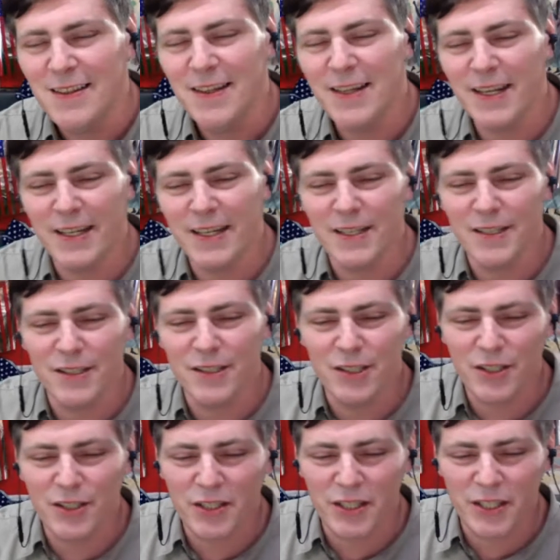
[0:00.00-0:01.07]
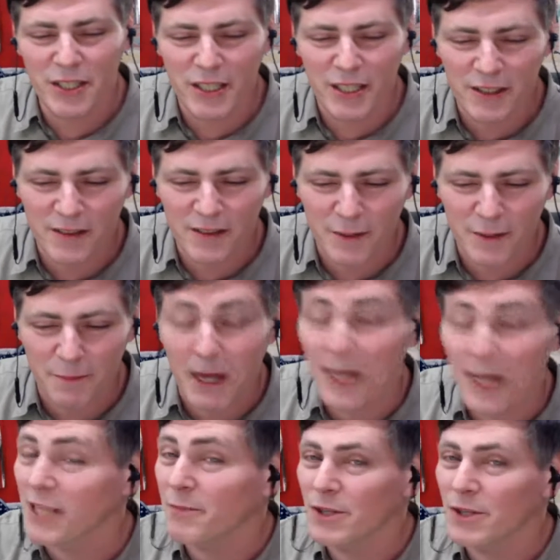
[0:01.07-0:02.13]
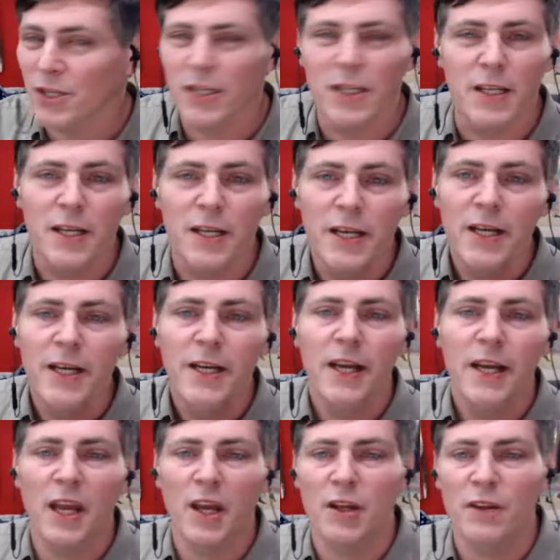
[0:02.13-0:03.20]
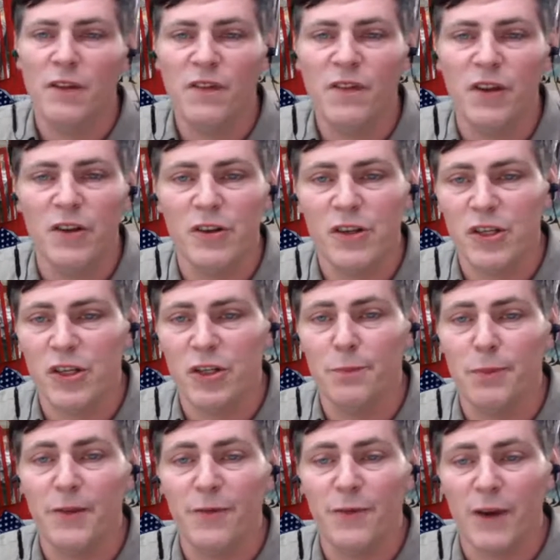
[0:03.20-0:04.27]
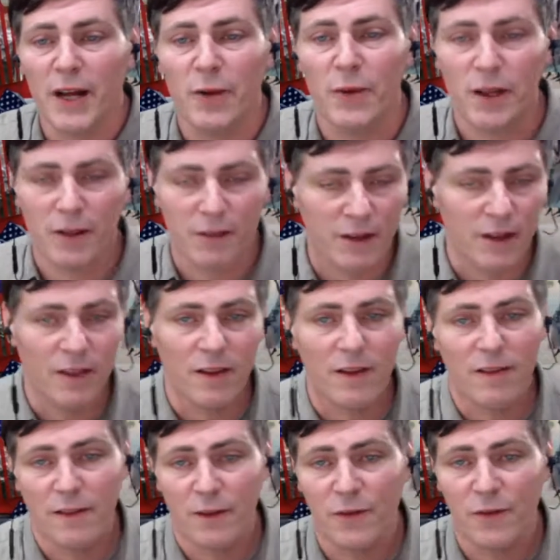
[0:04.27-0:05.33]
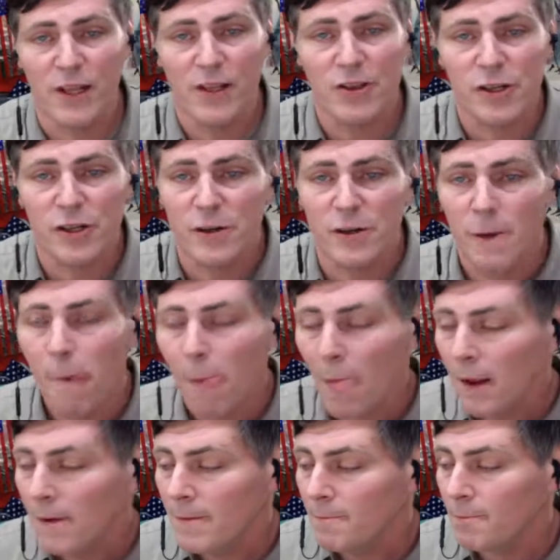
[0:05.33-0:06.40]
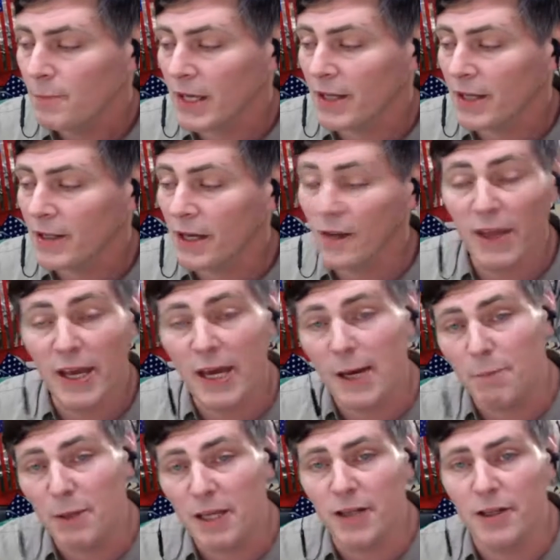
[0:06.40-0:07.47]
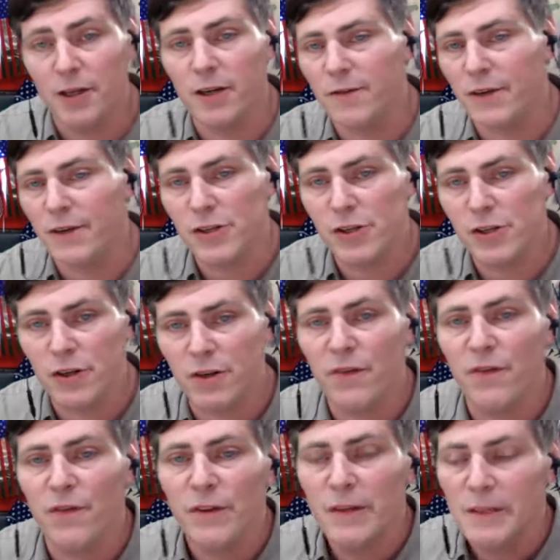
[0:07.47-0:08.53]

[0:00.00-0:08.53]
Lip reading: And she is a mighty machine. And so she'll be following us on this adventure and on the HappyHealer adventures.